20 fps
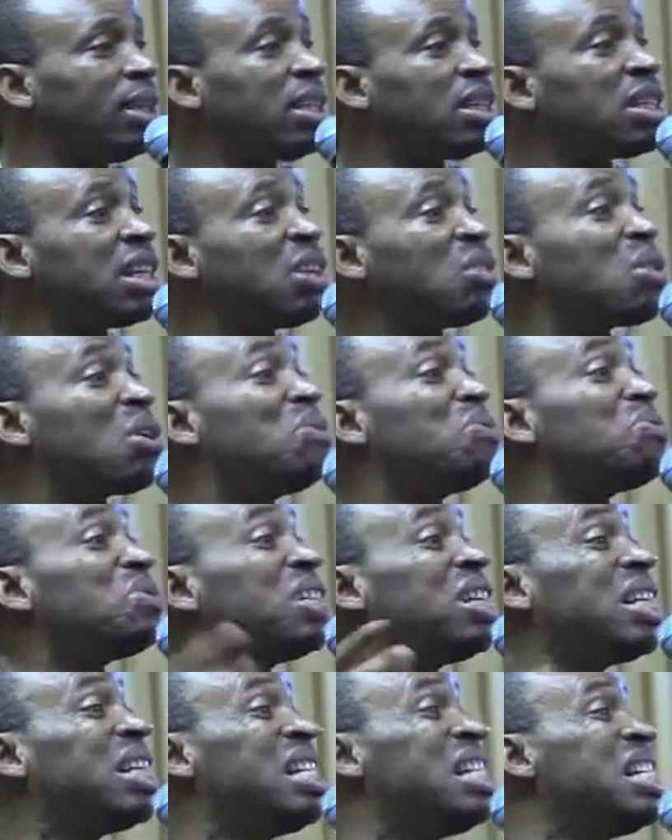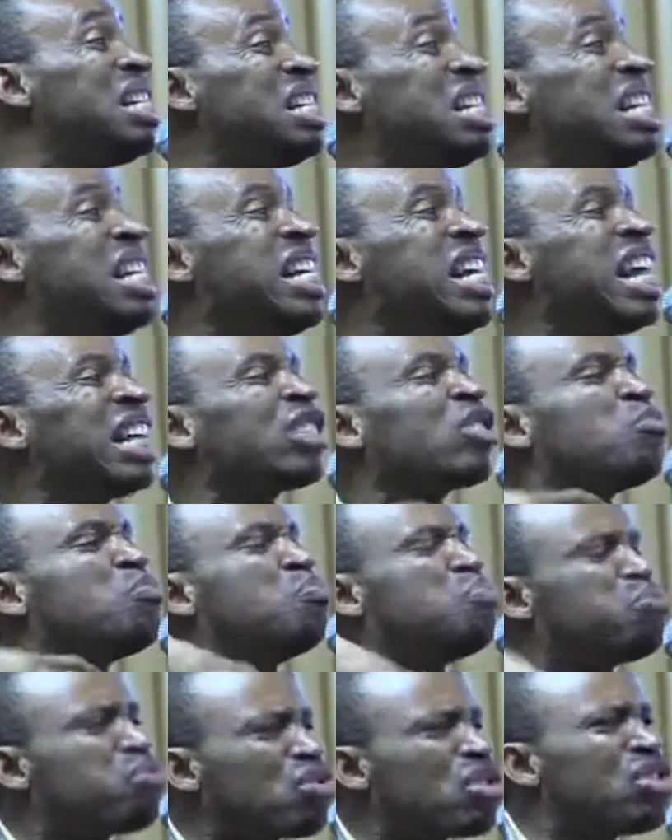It's not comforting. He, he has
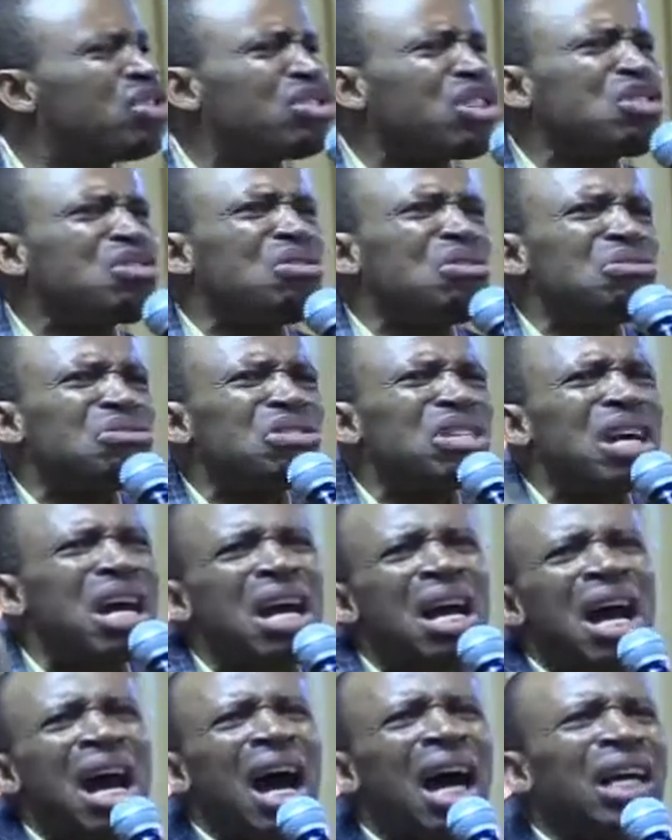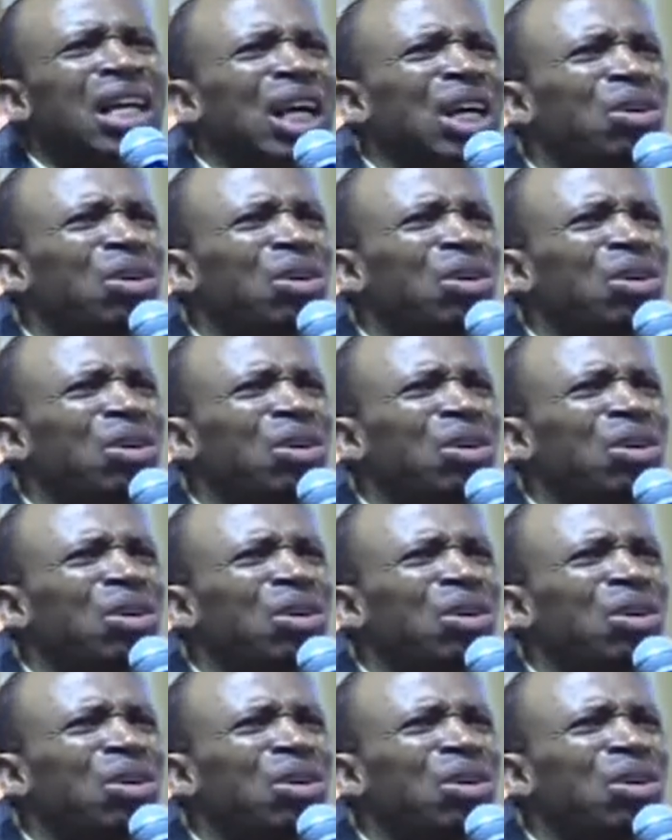broken. So God said, I